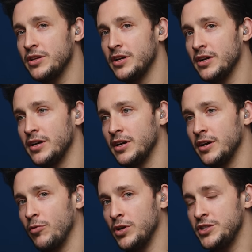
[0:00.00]
now and then it
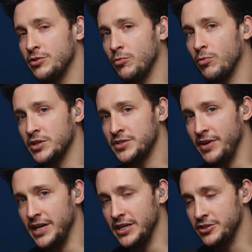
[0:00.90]
does. What's the worst
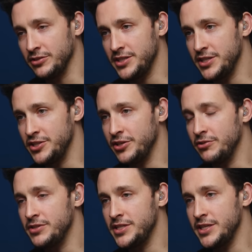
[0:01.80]
financial decision
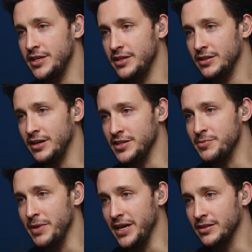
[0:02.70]
you see
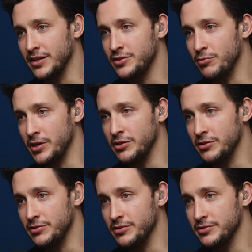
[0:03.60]
us make, like 20, 30 year